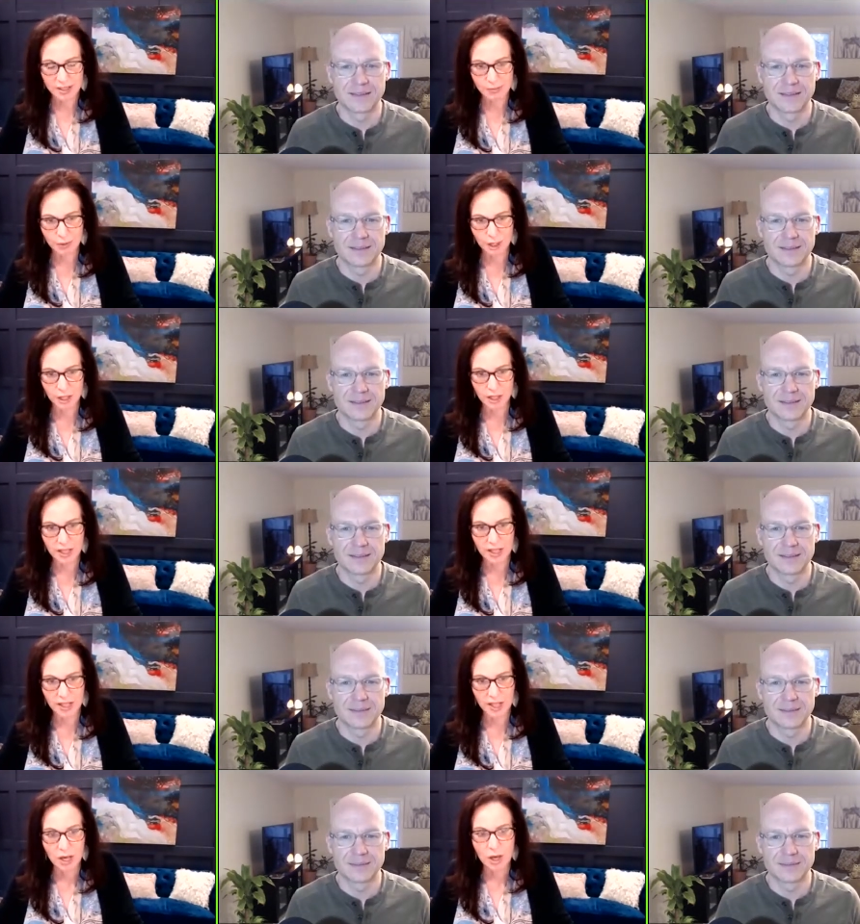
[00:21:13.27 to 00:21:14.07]
Speaker 1: book?
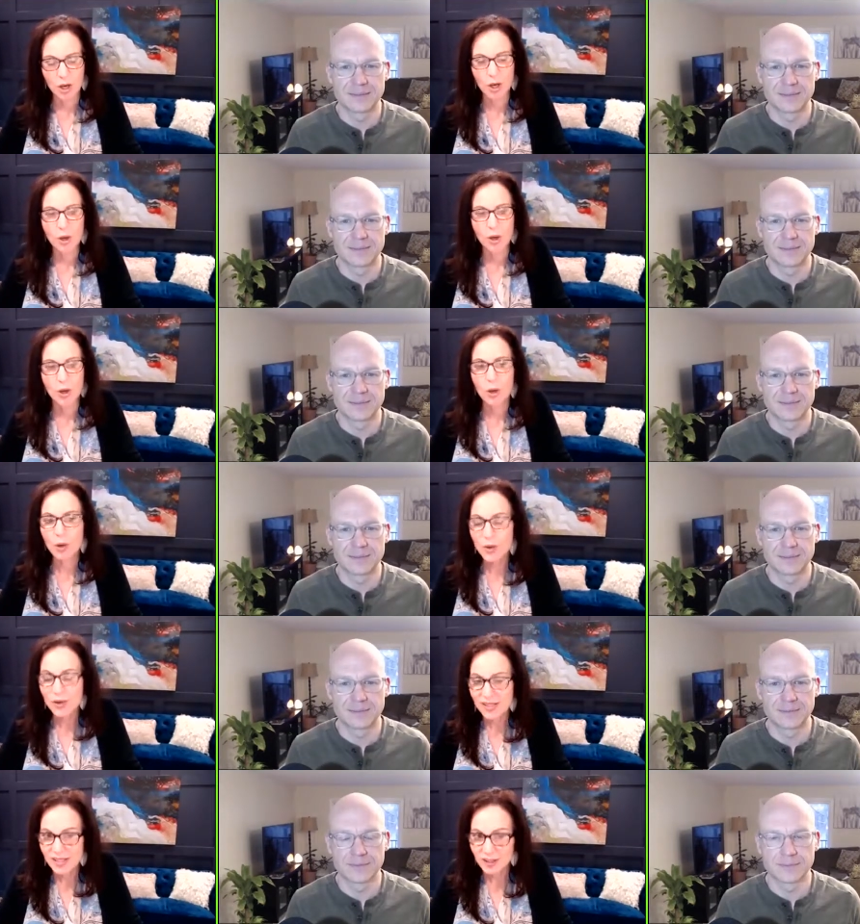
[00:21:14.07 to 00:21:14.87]

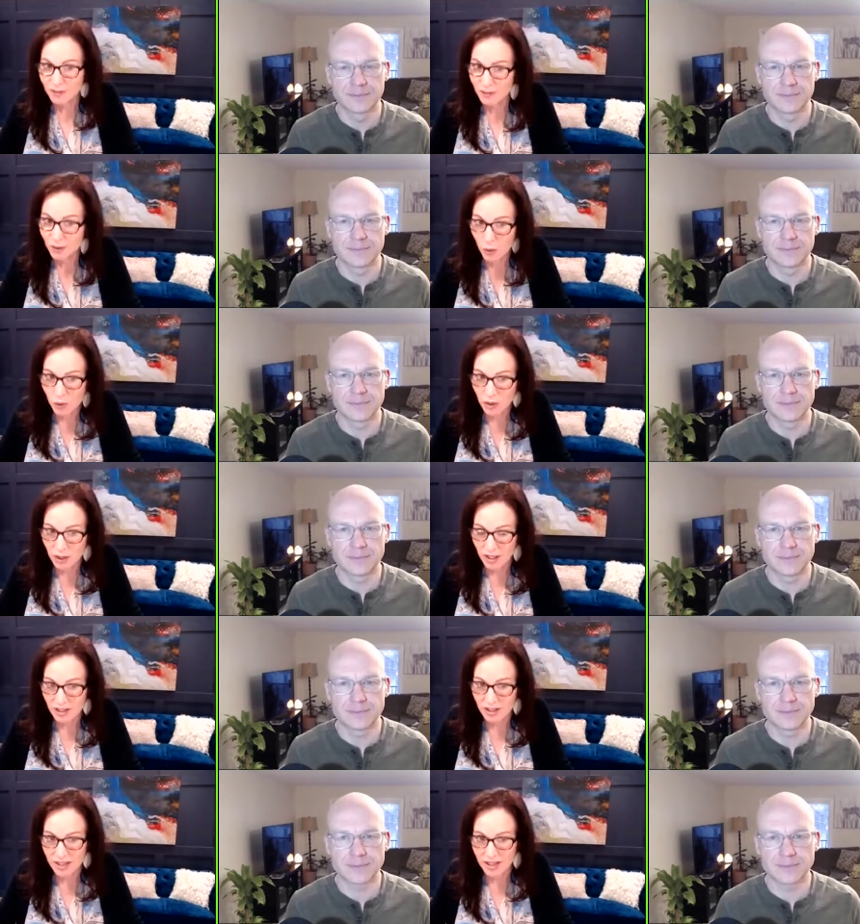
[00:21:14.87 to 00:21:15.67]
Who is it
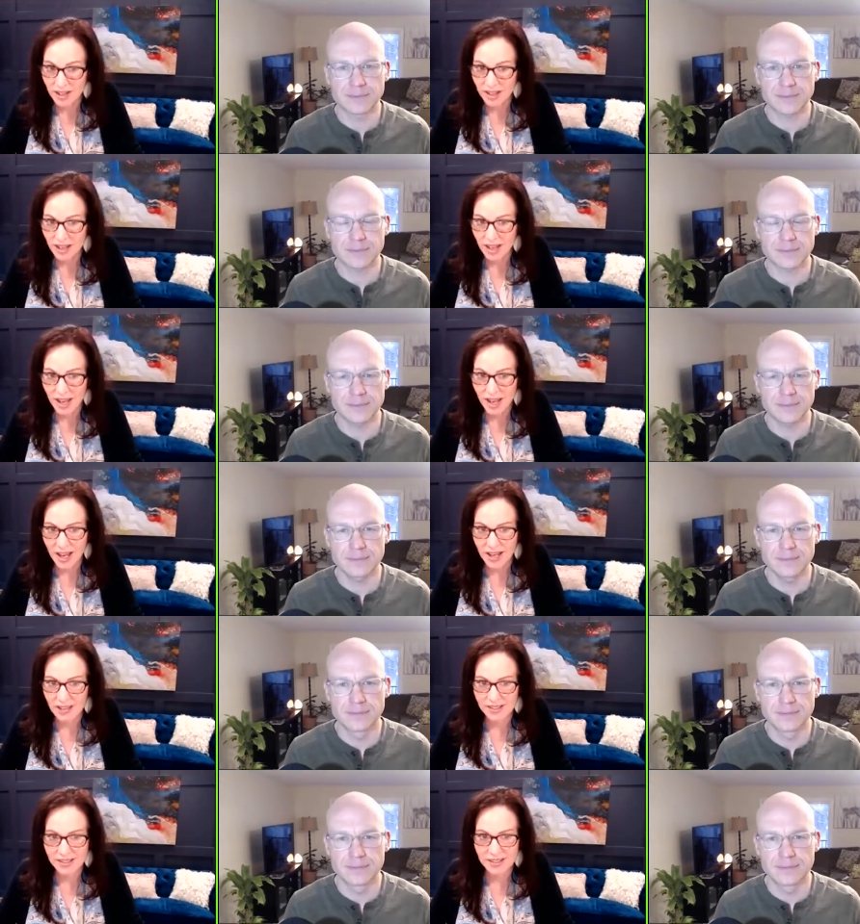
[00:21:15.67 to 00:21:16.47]
for?
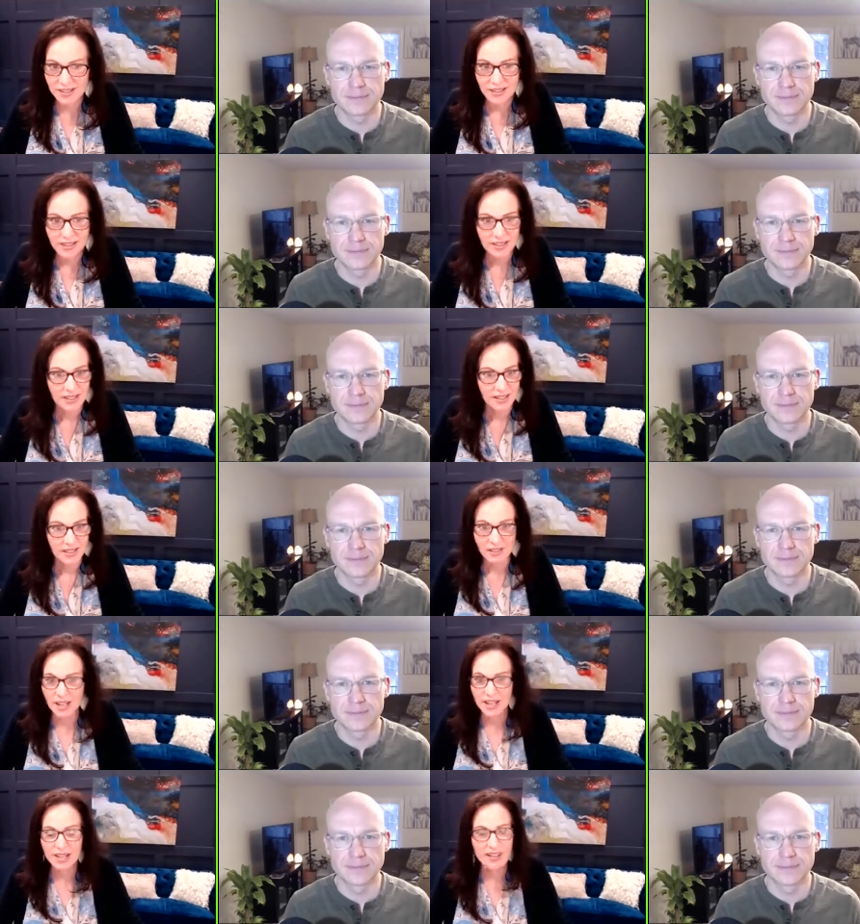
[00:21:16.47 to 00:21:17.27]
And
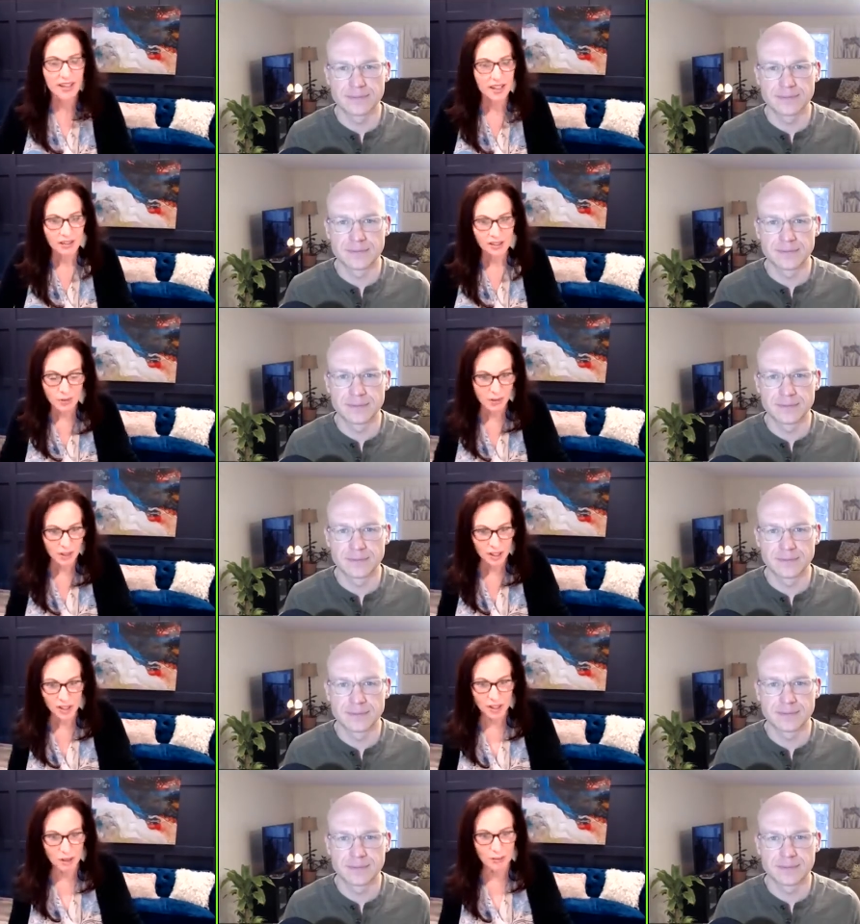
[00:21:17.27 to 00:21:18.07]
anything else you want
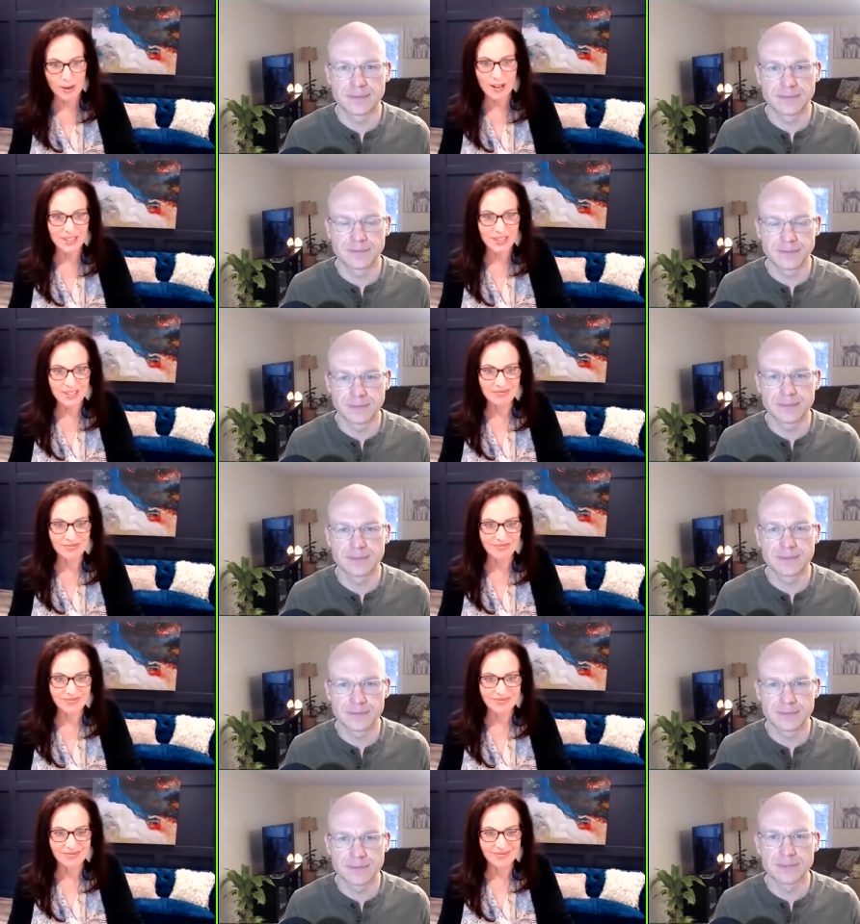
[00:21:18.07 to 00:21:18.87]
to share about it?
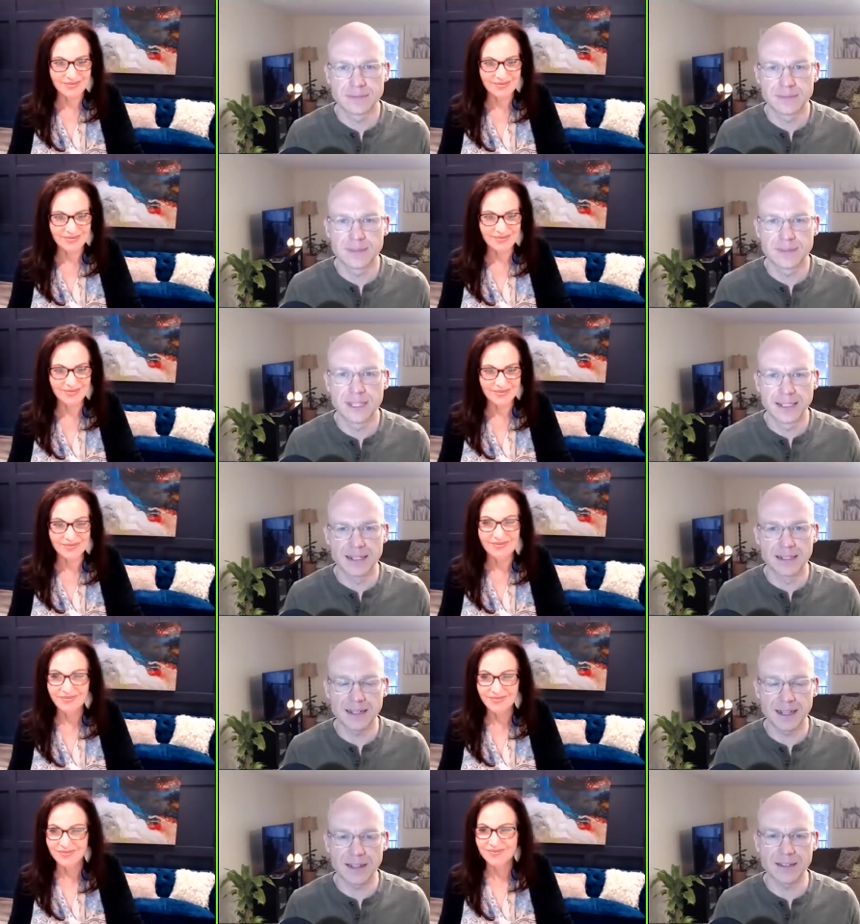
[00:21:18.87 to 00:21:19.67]
Speaker 2: Yeah,
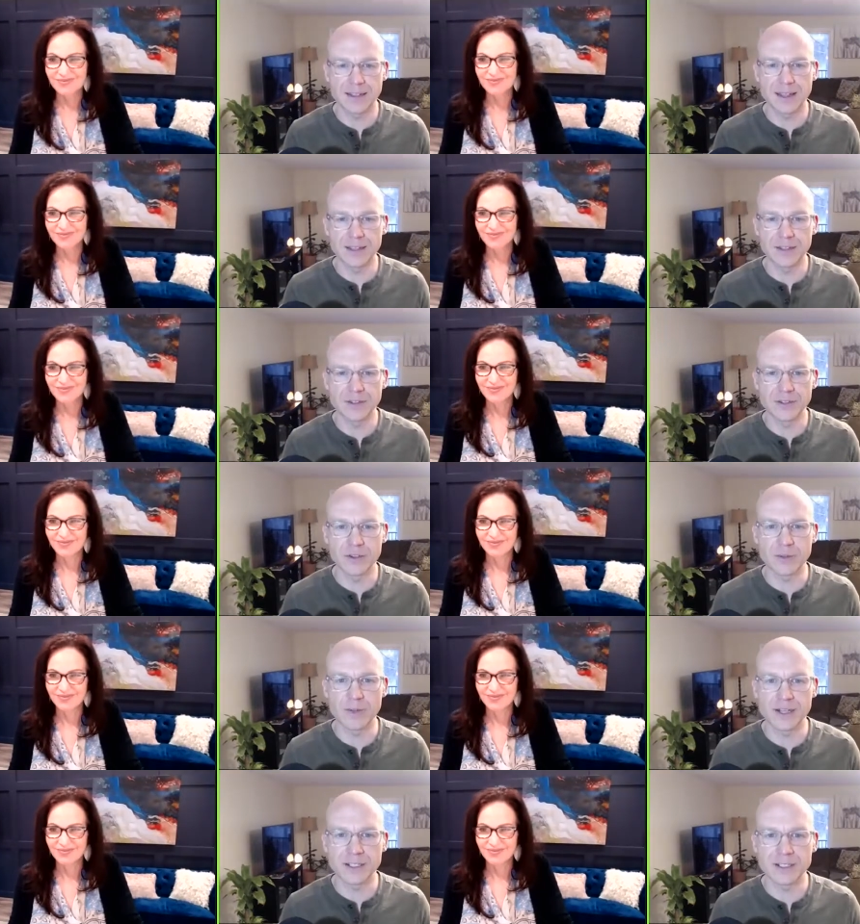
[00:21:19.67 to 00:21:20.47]
thank you so
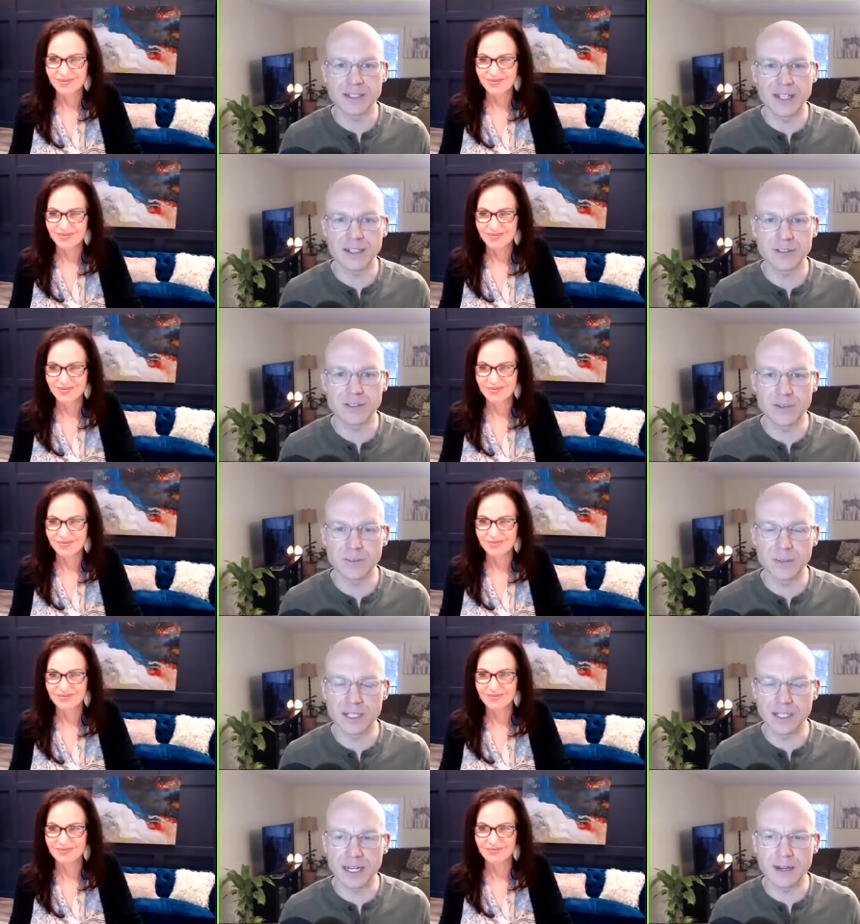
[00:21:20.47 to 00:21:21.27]
much. Thank you so much. And
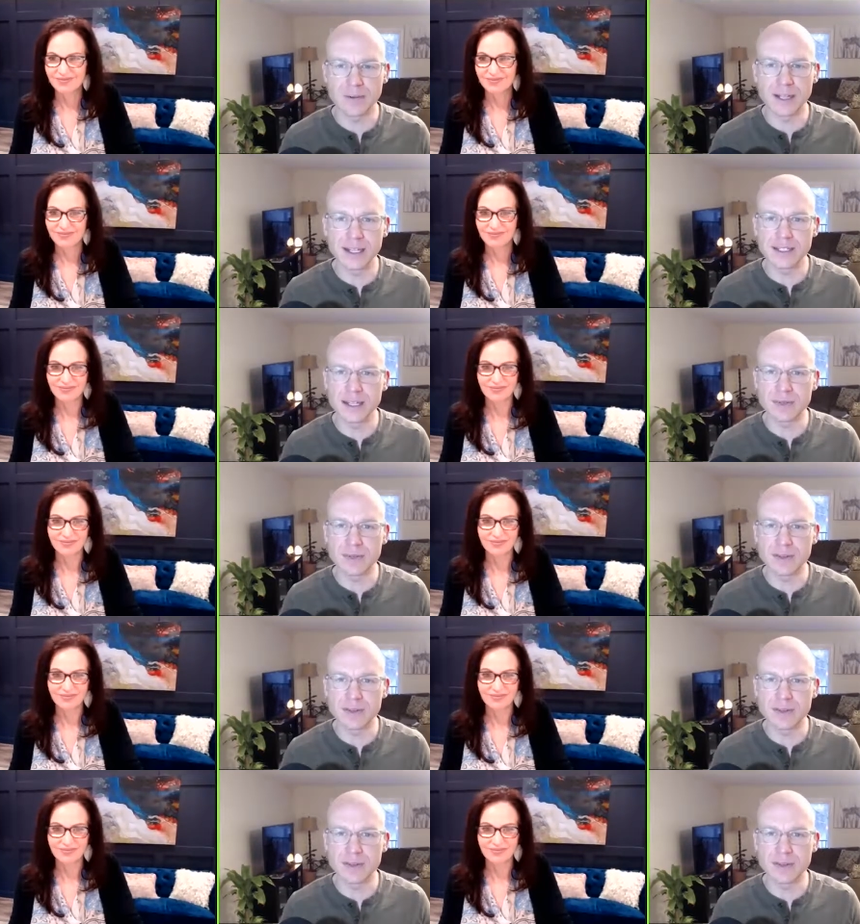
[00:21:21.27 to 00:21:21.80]
I relate to everything